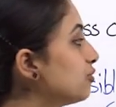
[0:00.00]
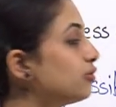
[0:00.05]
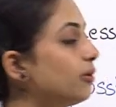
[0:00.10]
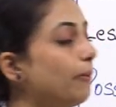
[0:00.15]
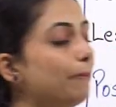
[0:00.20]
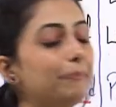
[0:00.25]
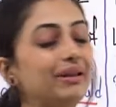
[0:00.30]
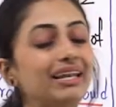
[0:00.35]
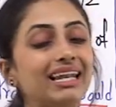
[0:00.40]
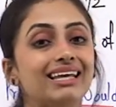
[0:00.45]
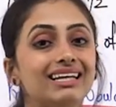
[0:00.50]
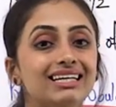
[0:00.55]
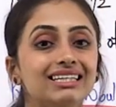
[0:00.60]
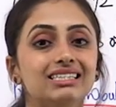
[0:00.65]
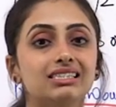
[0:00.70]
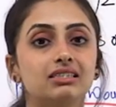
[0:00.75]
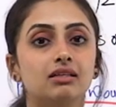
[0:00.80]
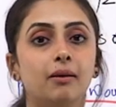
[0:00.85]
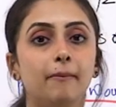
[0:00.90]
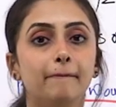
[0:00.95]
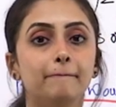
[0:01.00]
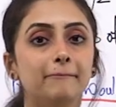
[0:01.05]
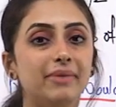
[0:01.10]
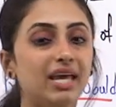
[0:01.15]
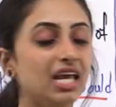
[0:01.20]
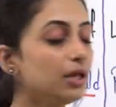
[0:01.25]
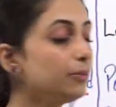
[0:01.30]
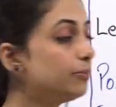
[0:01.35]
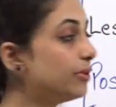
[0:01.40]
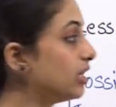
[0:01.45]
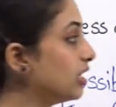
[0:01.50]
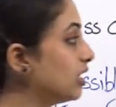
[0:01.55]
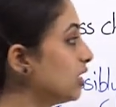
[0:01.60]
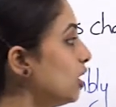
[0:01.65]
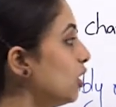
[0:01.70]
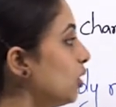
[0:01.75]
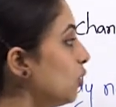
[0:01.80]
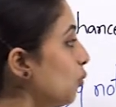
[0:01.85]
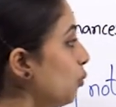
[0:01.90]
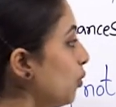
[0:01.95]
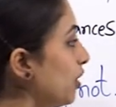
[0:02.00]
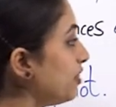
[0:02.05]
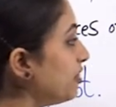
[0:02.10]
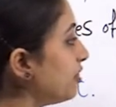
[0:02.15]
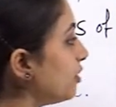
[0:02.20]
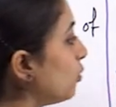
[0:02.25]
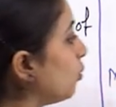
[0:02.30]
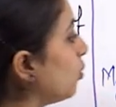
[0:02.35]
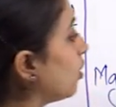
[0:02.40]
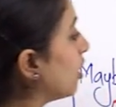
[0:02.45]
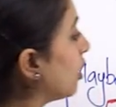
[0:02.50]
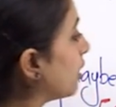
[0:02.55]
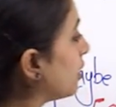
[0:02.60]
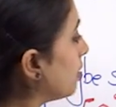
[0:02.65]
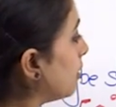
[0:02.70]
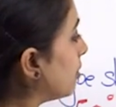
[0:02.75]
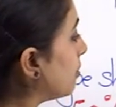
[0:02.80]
replace maybe with the word